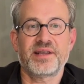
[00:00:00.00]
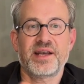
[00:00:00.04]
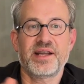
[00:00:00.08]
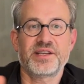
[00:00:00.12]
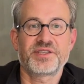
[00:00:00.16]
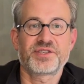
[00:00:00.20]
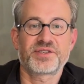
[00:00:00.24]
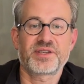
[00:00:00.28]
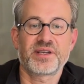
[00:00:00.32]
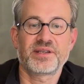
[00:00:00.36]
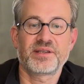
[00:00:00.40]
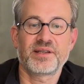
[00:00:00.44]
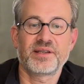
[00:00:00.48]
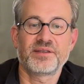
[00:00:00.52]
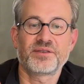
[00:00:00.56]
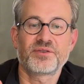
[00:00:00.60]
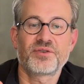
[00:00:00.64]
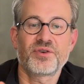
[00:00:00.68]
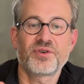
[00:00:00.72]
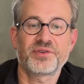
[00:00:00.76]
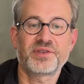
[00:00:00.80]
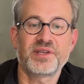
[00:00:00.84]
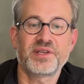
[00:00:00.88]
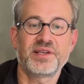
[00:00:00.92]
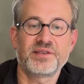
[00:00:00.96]
edge and then
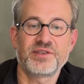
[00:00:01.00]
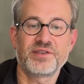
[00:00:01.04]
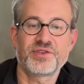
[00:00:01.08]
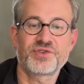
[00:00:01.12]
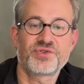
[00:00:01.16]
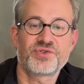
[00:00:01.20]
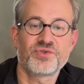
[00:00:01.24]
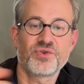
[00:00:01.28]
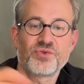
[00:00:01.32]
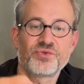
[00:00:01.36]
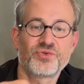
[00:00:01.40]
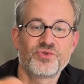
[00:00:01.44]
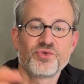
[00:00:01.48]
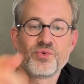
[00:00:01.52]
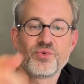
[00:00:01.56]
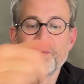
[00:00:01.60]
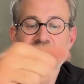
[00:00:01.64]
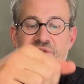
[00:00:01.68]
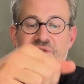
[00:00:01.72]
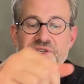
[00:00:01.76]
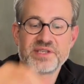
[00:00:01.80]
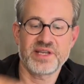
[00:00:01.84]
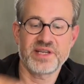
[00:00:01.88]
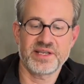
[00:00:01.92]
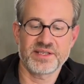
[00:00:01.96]
cutting the snow
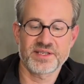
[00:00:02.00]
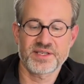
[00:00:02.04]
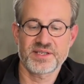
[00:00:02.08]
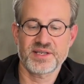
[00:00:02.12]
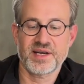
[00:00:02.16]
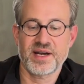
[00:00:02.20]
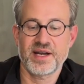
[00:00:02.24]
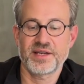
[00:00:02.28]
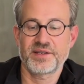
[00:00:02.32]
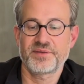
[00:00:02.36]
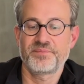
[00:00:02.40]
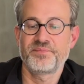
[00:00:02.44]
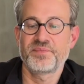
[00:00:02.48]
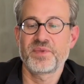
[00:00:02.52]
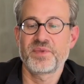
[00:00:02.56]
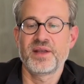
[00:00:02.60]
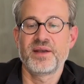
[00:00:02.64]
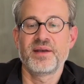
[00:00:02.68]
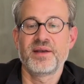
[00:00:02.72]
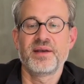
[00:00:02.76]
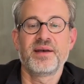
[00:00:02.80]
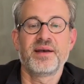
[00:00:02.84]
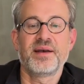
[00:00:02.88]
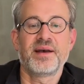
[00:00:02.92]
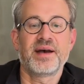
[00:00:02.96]
towards the inside.
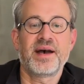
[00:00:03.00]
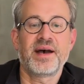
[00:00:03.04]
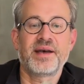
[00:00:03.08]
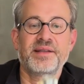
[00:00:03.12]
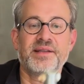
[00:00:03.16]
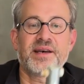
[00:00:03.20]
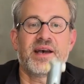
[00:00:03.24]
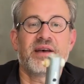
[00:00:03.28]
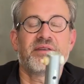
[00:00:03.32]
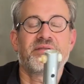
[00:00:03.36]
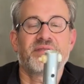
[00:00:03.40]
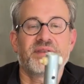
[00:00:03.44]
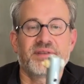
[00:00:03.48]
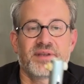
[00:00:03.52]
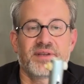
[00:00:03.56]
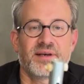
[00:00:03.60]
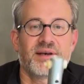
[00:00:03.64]
And I have an